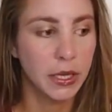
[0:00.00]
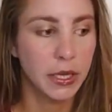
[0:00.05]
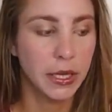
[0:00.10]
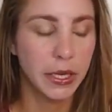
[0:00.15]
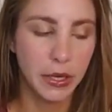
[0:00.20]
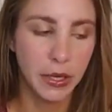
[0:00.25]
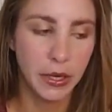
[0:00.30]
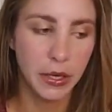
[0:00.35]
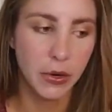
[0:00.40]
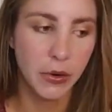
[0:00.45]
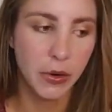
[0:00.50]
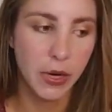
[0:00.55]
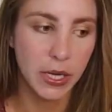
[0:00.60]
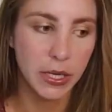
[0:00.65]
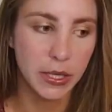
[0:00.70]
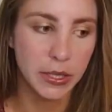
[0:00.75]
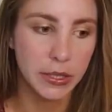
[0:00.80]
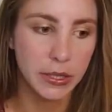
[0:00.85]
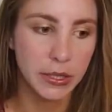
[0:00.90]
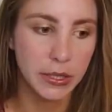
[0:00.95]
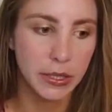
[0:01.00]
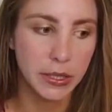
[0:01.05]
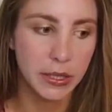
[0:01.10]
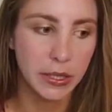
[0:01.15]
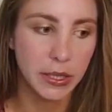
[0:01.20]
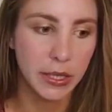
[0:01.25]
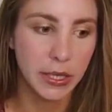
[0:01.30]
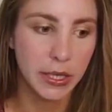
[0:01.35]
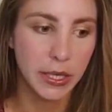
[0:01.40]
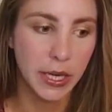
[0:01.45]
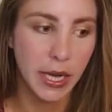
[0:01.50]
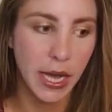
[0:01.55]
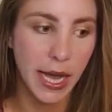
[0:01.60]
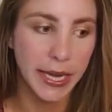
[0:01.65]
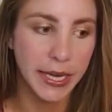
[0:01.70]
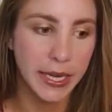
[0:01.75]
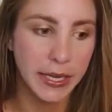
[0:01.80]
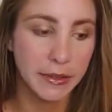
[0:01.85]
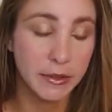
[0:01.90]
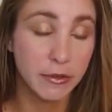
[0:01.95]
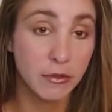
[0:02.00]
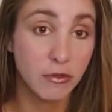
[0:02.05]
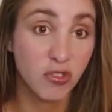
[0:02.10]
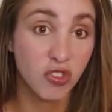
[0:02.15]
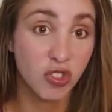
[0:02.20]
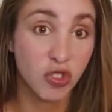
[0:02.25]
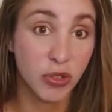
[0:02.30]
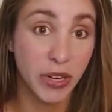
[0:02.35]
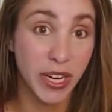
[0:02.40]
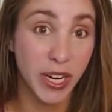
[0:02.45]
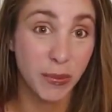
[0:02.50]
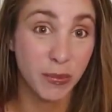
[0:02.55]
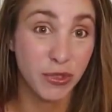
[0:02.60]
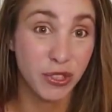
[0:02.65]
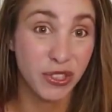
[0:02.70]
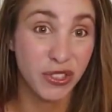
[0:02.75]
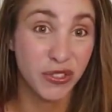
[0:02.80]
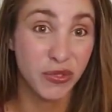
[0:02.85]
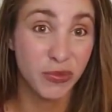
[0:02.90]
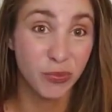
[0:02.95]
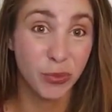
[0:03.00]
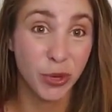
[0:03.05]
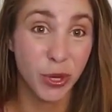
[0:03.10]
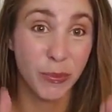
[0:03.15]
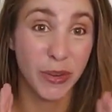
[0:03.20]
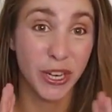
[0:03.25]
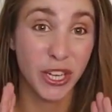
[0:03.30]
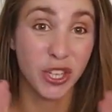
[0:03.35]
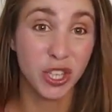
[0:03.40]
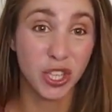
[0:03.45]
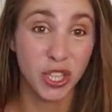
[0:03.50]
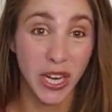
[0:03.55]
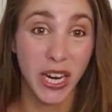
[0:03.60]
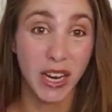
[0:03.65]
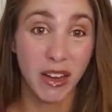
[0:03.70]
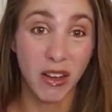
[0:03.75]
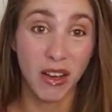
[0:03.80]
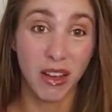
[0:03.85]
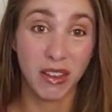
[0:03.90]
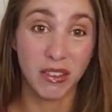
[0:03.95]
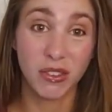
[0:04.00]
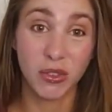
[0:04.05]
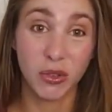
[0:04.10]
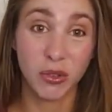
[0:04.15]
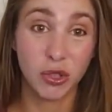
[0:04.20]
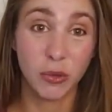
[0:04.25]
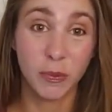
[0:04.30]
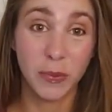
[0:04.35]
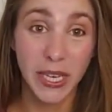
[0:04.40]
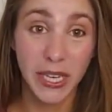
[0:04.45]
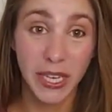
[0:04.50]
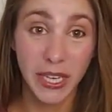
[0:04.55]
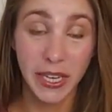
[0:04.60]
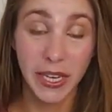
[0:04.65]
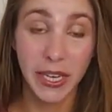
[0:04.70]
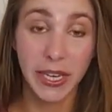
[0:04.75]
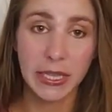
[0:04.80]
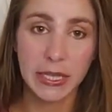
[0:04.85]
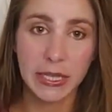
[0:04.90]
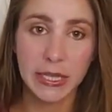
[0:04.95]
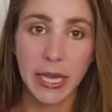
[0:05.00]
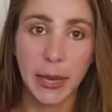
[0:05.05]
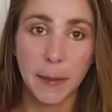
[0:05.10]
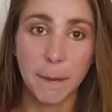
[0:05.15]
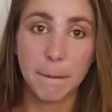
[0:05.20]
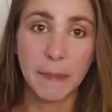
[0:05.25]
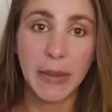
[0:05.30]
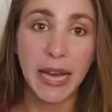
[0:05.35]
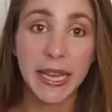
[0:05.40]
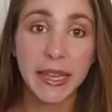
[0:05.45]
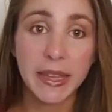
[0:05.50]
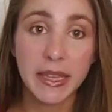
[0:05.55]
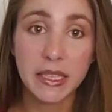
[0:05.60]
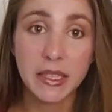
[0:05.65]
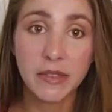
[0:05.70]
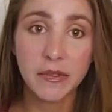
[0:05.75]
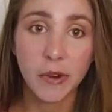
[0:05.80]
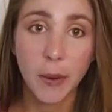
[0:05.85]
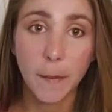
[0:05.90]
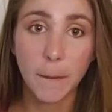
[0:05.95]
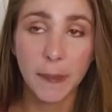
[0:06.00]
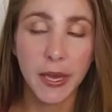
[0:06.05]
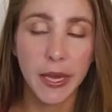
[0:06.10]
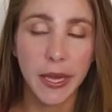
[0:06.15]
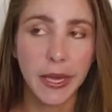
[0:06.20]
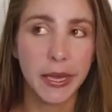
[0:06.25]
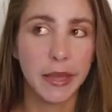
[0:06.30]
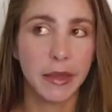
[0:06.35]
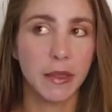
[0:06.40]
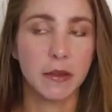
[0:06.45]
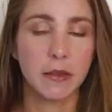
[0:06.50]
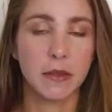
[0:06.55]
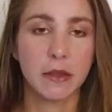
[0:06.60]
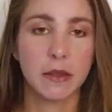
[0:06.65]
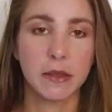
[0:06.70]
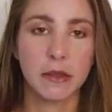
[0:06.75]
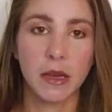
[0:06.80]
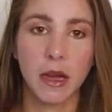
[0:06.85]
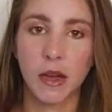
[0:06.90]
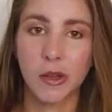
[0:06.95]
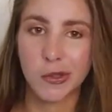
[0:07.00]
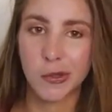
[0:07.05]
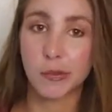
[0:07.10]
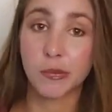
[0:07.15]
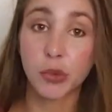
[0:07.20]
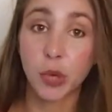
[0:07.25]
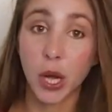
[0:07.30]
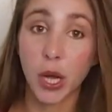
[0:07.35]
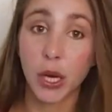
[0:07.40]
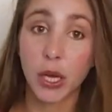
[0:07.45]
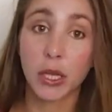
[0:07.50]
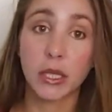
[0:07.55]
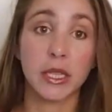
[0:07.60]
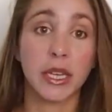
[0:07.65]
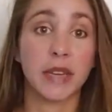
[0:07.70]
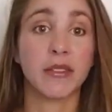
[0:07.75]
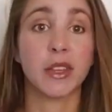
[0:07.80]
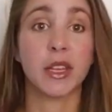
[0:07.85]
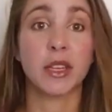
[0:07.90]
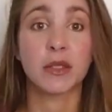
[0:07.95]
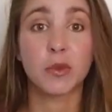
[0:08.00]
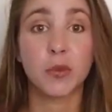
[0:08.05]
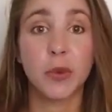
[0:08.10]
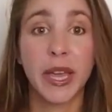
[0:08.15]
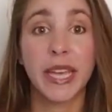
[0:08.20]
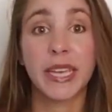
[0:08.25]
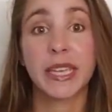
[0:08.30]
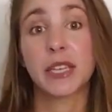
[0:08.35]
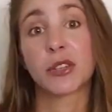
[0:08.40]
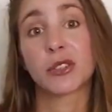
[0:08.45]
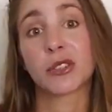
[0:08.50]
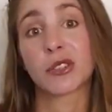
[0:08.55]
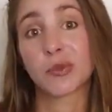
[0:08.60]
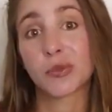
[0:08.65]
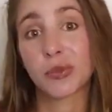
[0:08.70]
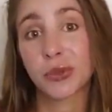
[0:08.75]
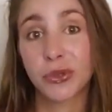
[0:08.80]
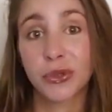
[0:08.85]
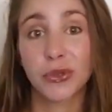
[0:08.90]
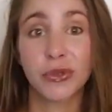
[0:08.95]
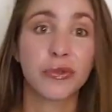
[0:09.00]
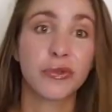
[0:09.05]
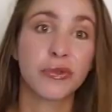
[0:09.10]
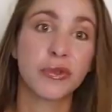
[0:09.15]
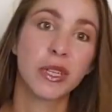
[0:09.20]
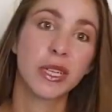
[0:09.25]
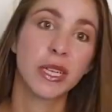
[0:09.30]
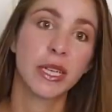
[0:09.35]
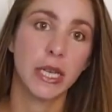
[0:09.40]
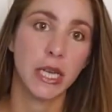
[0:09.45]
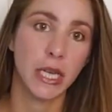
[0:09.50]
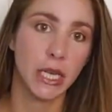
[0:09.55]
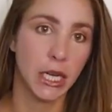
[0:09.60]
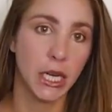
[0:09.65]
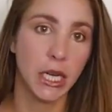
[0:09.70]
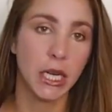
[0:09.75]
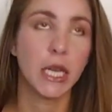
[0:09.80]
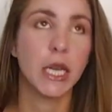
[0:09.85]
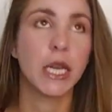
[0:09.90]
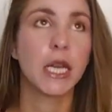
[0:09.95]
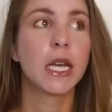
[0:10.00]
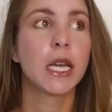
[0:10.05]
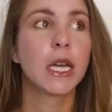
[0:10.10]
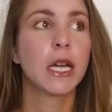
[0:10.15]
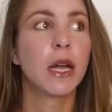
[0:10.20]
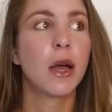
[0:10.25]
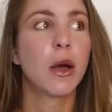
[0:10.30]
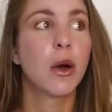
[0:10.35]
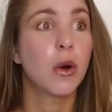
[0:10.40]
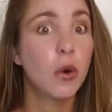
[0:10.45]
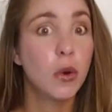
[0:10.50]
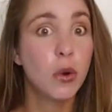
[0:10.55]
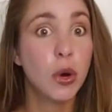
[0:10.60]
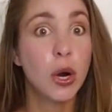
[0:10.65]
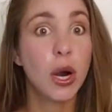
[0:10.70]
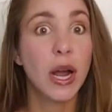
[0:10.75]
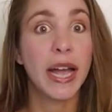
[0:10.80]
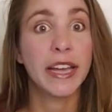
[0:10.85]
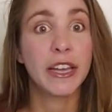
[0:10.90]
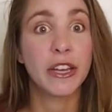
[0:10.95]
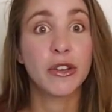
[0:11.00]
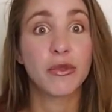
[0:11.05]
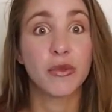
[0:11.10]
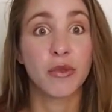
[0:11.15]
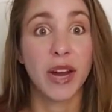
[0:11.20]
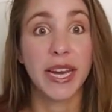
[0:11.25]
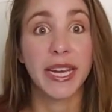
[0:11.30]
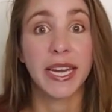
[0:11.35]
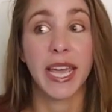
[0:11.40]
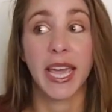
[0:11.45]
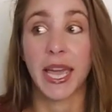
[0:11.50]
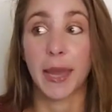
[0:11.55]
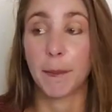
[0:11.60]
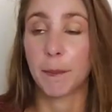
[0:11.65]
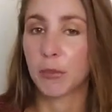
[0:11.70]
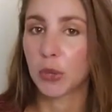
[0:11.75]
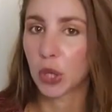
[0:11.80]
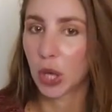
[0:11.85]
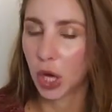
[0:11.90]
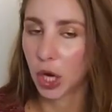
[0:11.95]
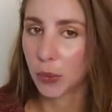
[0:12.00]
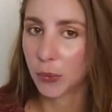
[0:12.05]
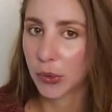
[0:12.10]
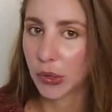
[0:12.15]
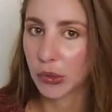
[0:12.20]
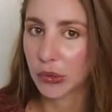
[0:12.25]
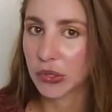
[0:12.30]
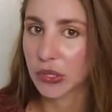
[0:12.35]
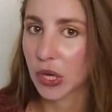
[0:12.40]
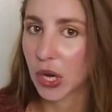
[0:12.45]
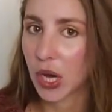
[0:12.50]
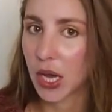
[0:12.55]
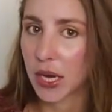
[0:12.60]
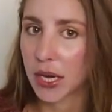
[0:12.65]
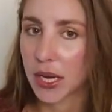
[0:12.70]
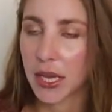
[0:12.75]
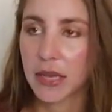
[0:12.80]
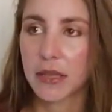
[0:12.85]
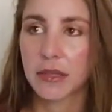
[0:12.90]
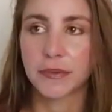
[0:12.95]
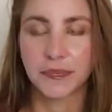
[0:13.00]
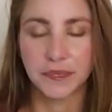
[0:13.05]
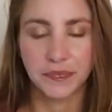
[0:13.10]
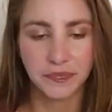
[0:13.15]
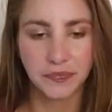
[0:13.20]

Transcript: you know, I could straight up just put my shake on social media and say, buy this from me. This is an awesome product. I've lost weight. Here's the proof, yada, yada. Or I could write a blog post on it,